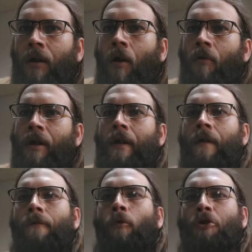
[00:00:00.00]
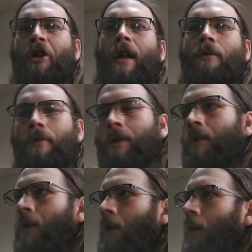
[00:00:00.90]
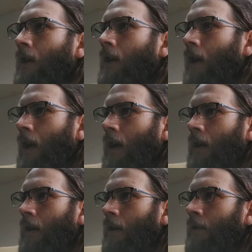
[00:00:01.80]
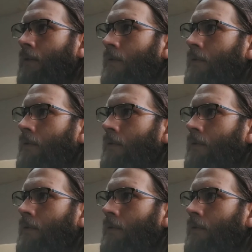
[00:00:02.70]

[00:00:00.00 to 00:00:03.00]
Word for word: already foreshadowed. Uh,